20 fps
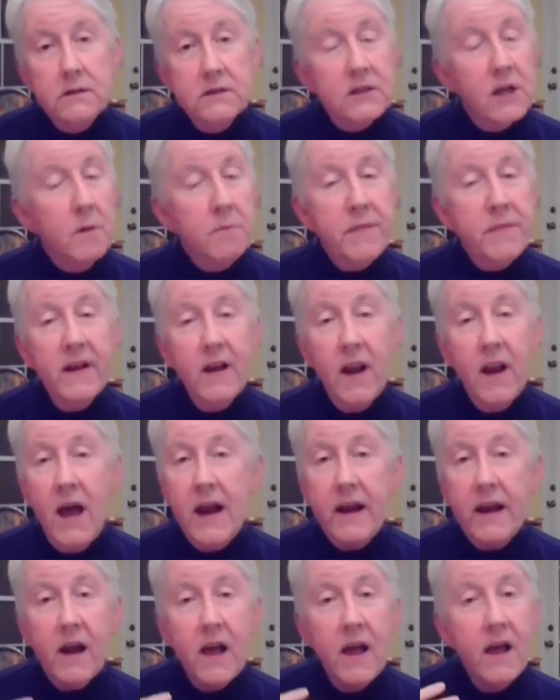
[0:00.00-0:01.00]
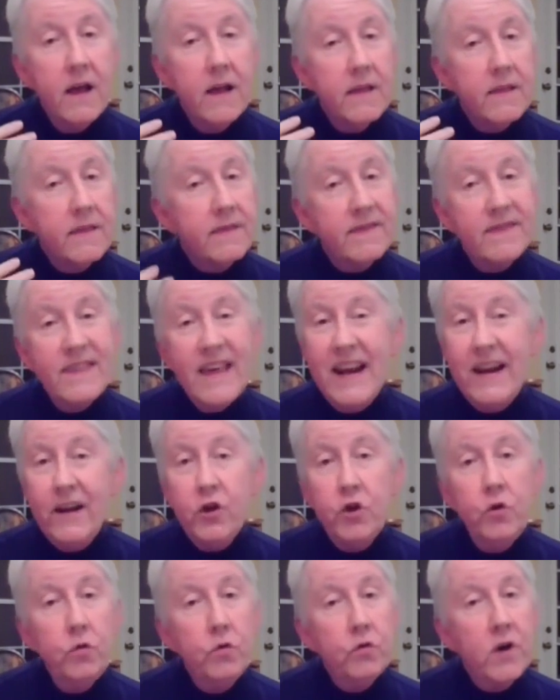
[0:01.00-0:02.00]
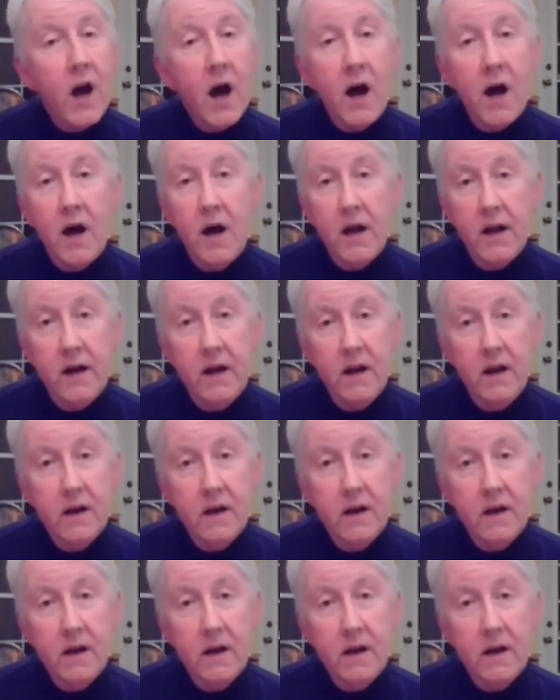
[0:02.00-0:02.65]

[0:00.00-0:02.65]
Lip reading: Something like, thank you, God.